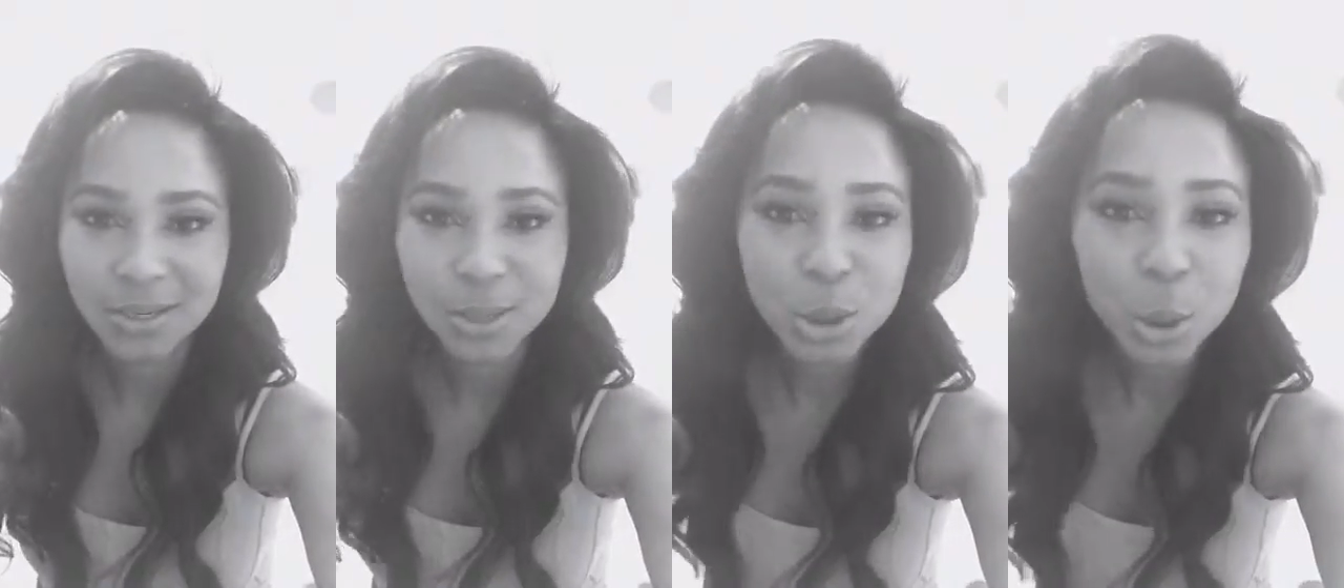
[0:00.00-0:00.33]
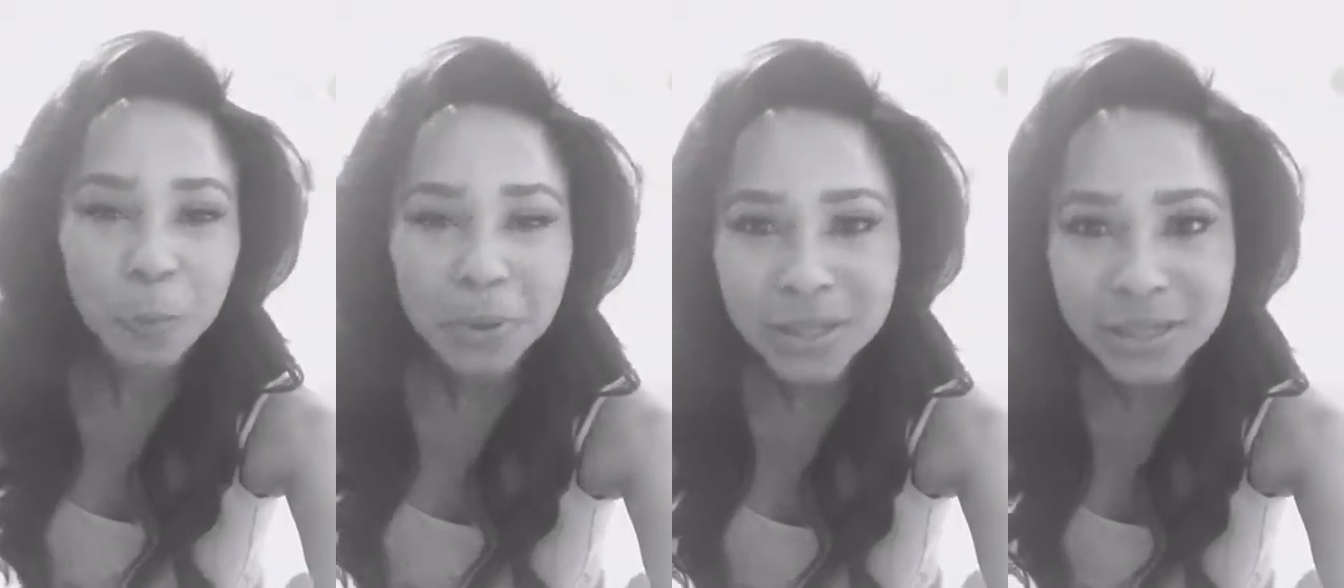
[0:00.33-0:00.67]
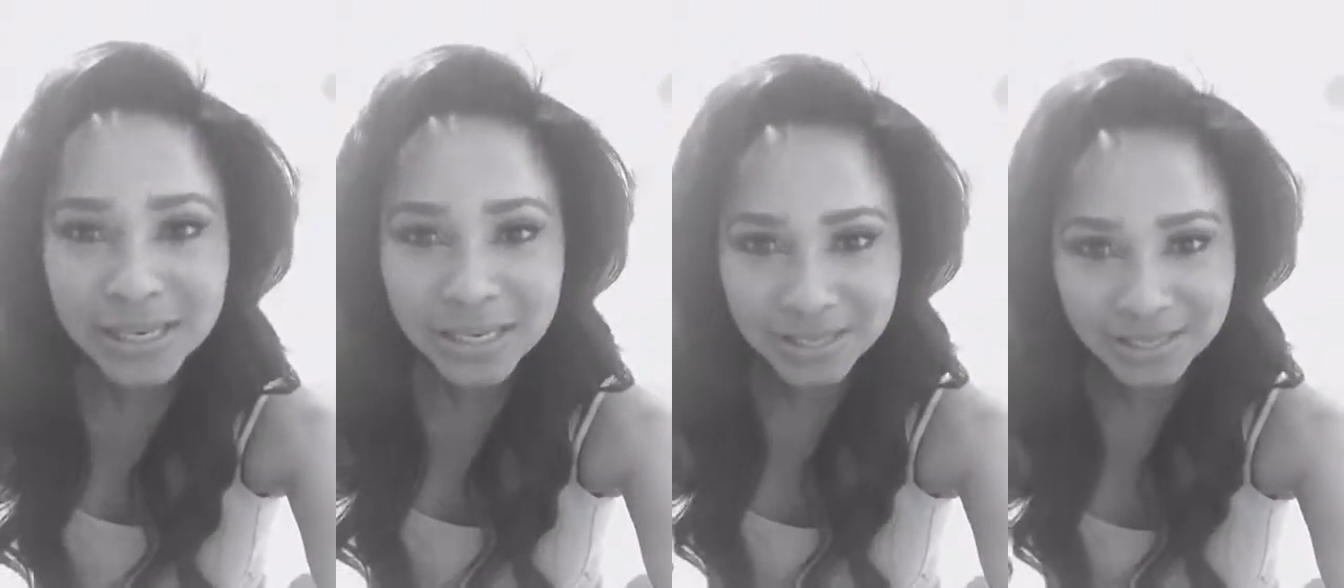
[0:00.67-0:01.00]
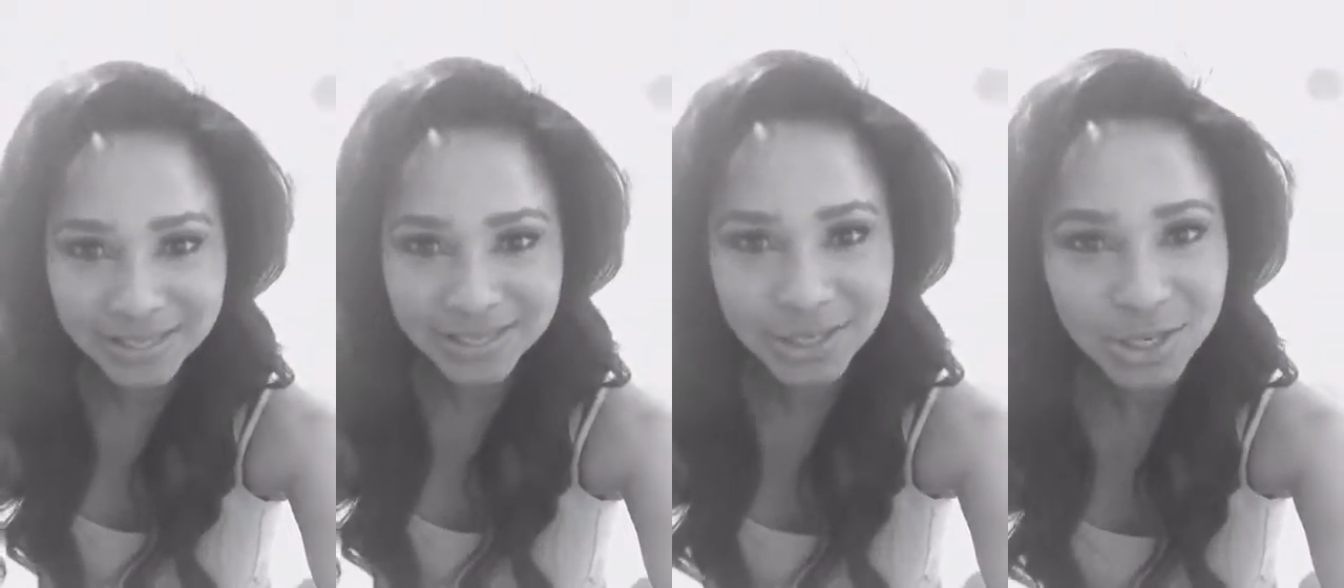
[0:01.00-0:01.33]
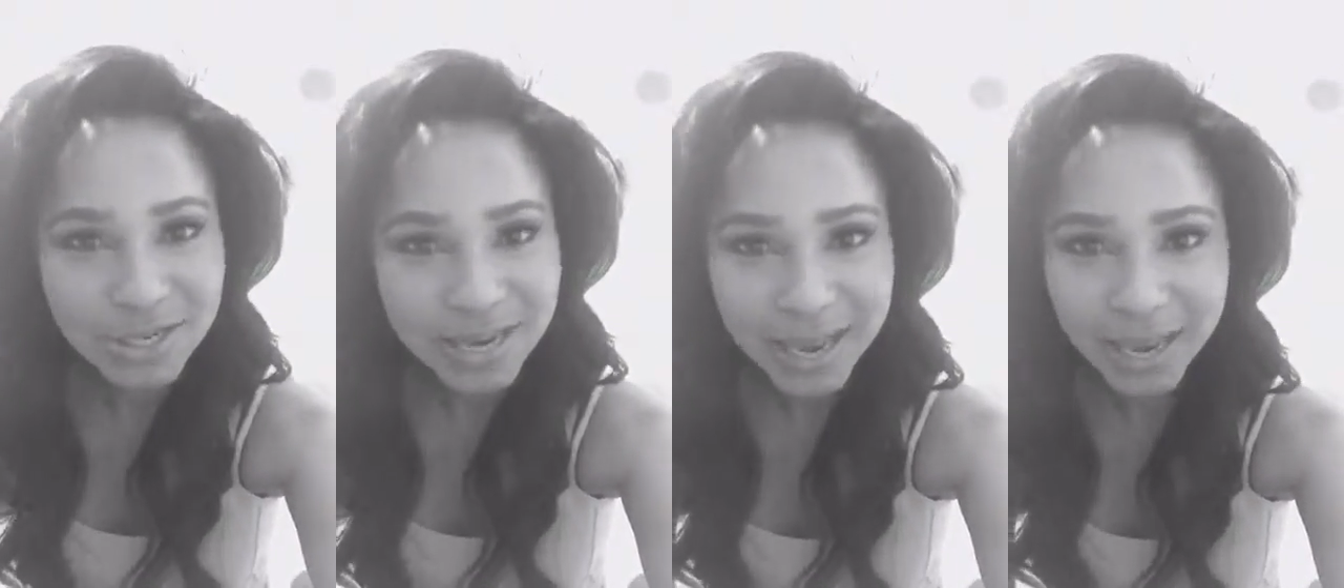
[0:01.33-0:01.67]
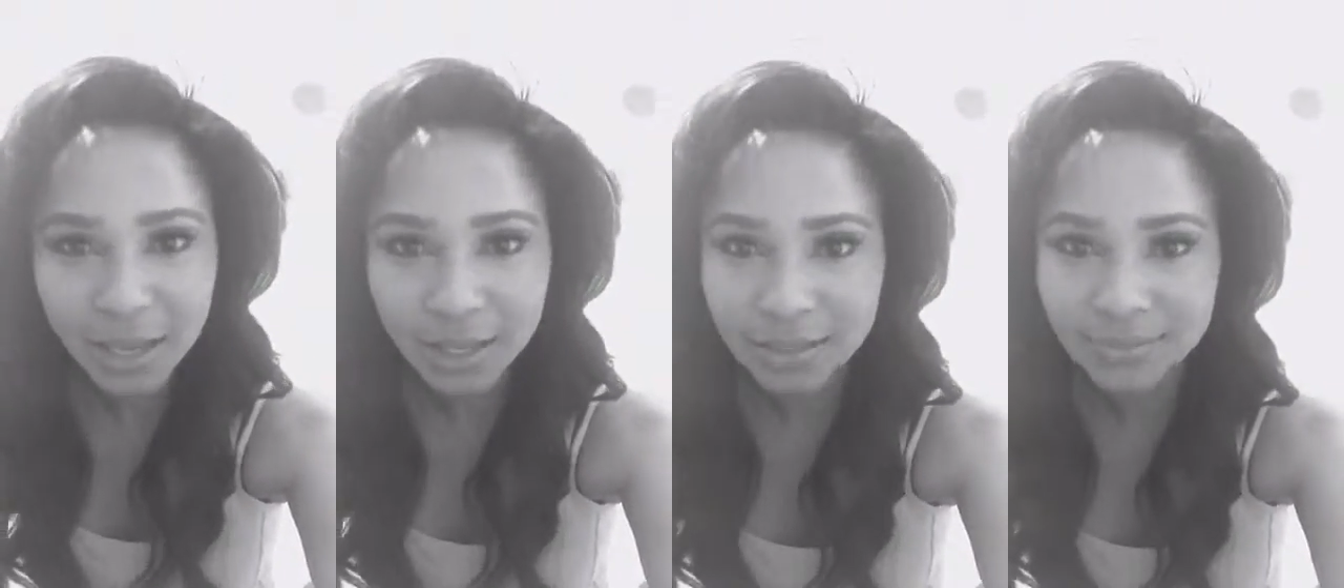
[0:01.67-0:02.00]
So please,
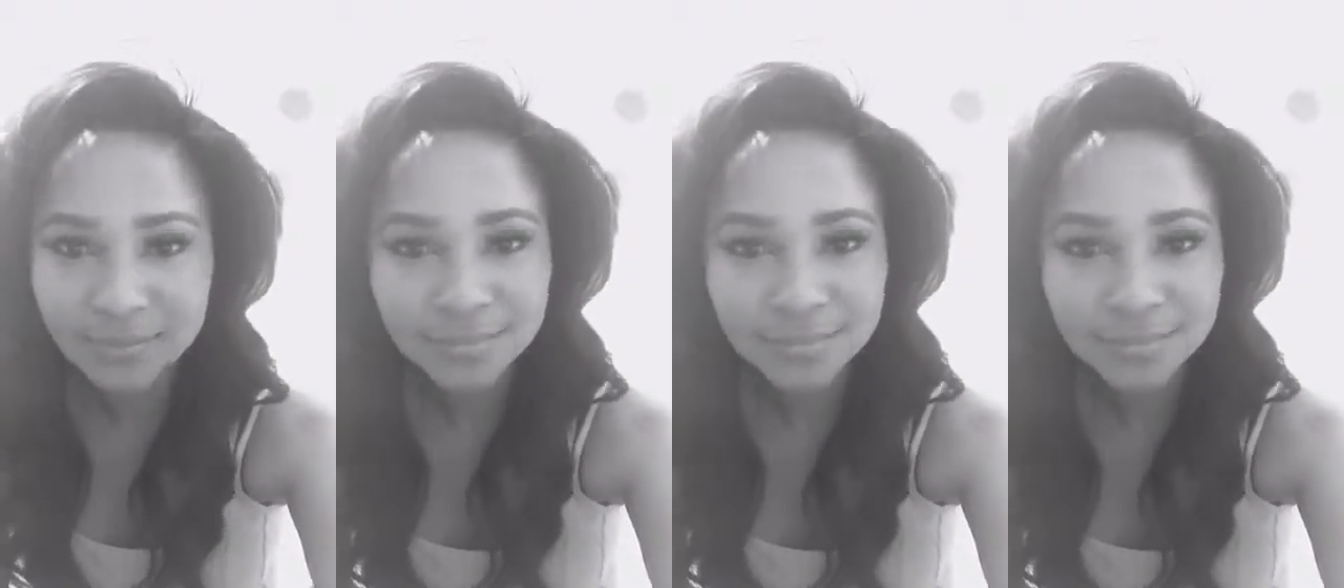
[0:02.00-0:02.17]
today,